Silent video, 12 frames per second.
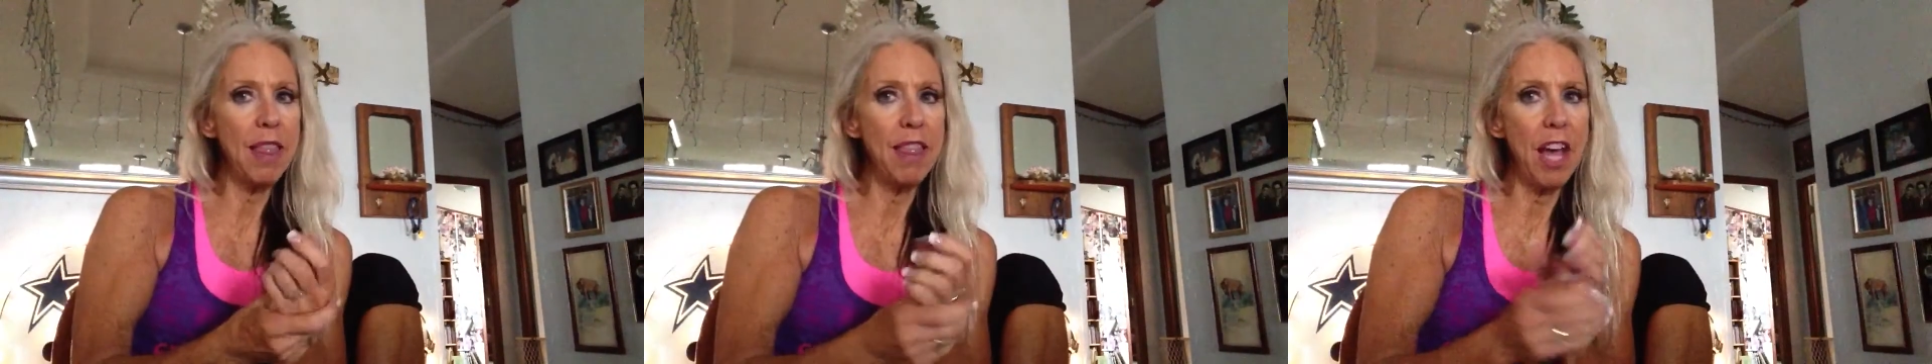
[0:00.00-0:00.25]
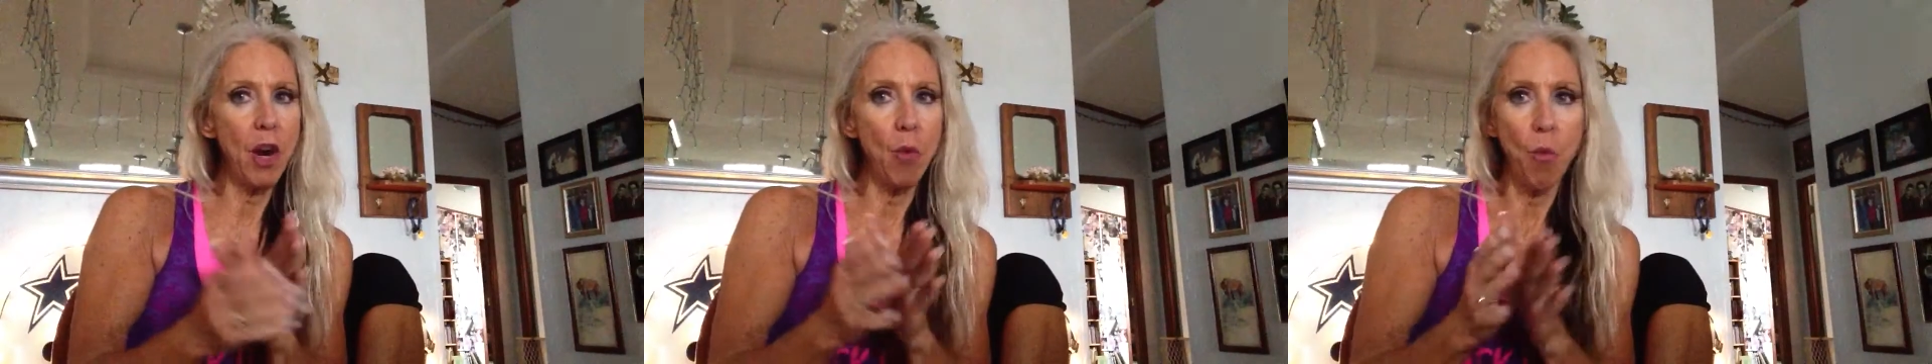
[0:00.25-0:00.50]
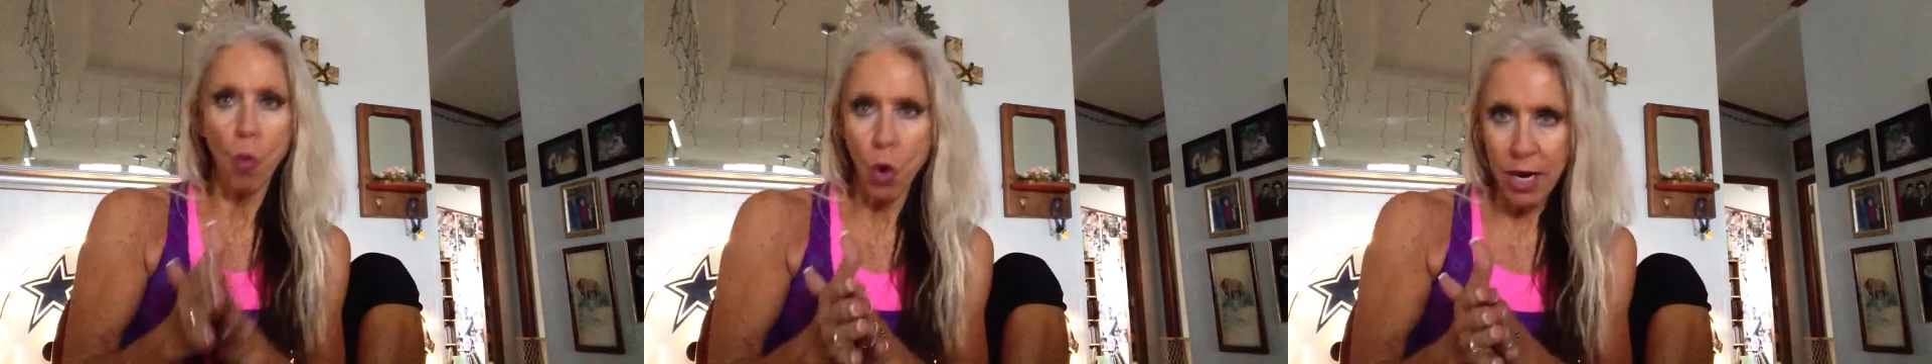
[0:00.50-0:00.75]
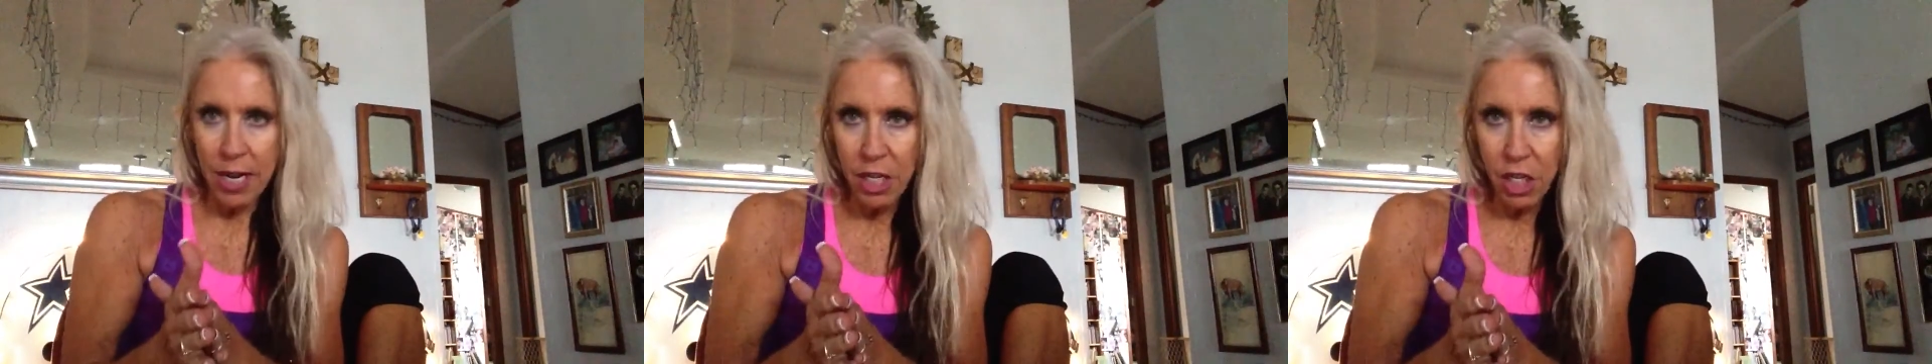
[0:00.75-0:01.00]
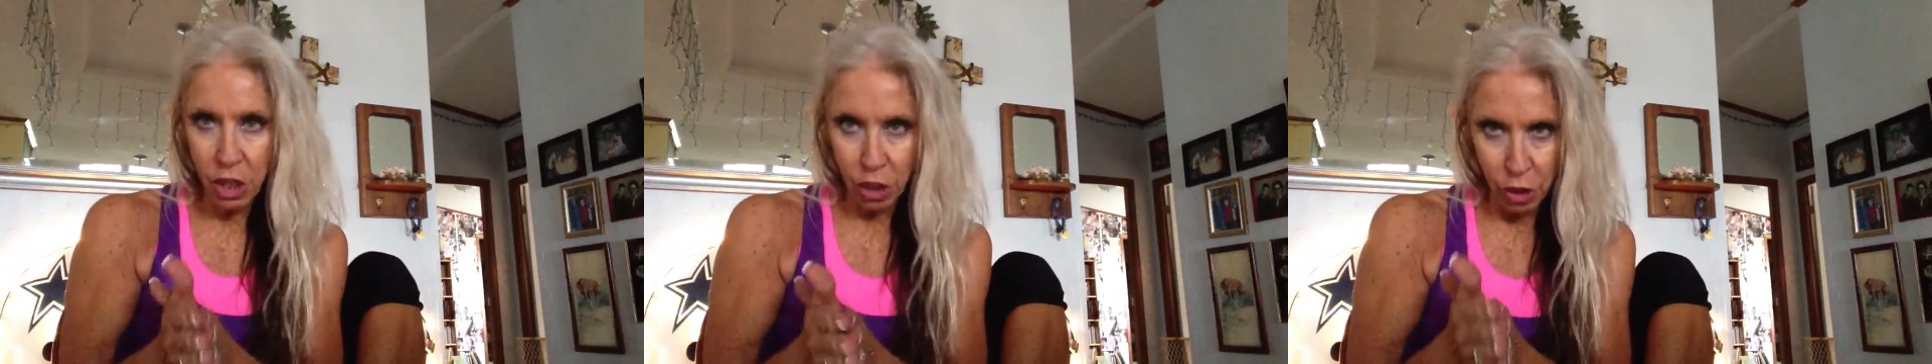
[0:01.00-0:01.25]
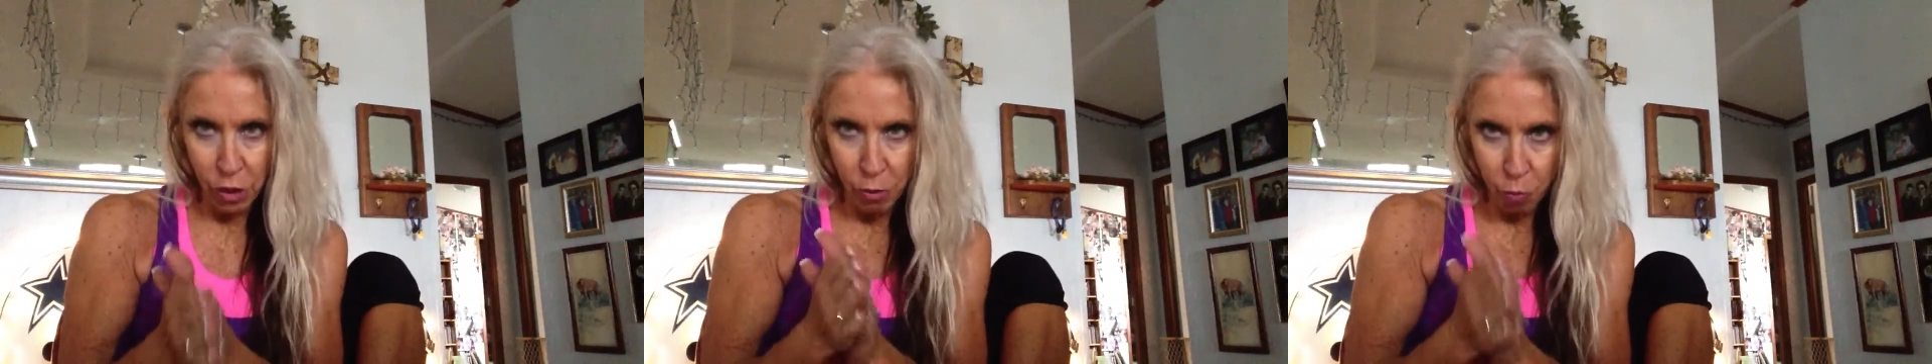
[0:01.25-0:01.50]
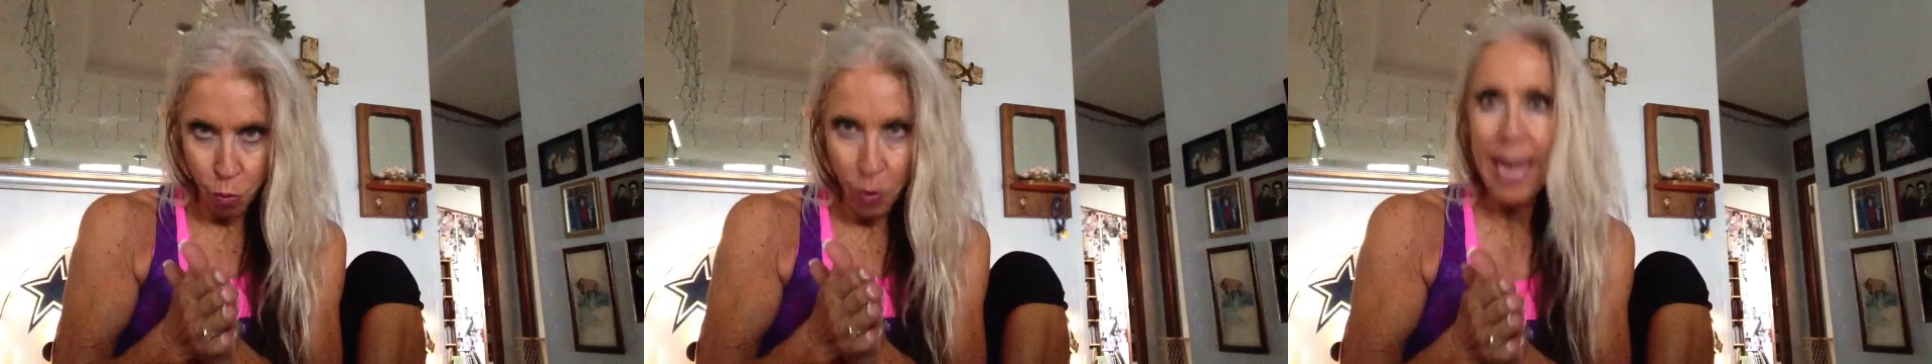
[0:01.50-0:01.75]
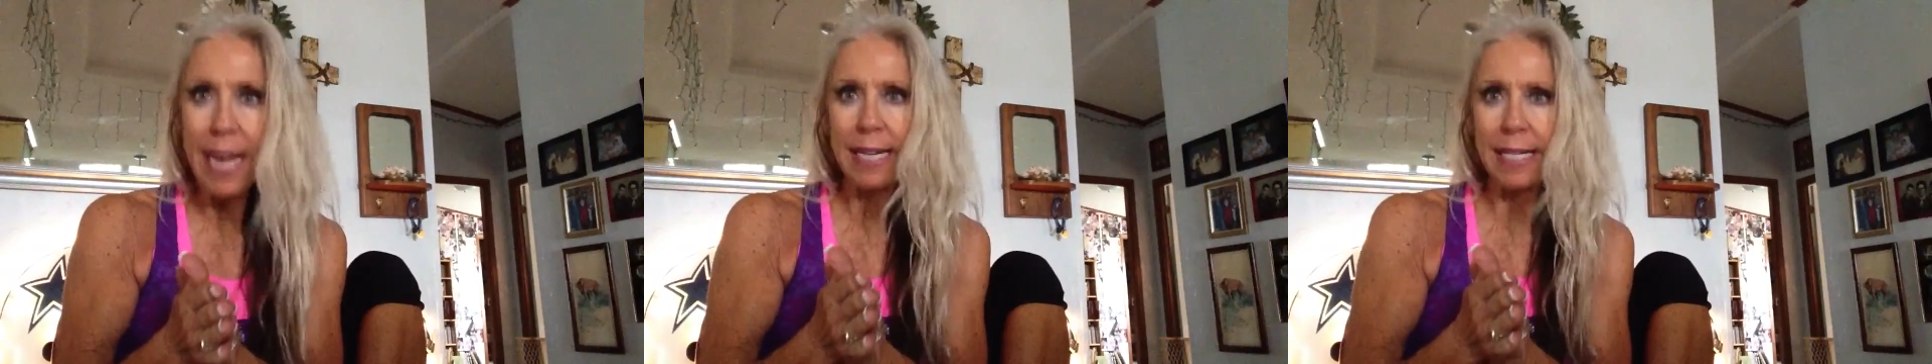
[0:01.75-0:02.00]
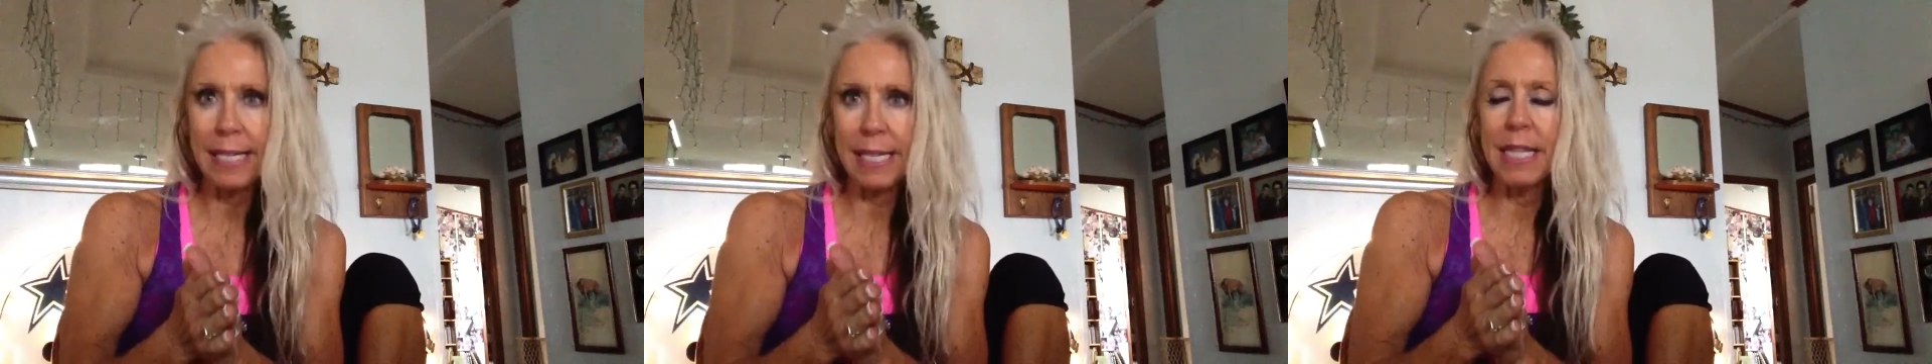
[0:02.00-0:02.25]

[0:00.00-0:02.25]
that are wanting to lose weight,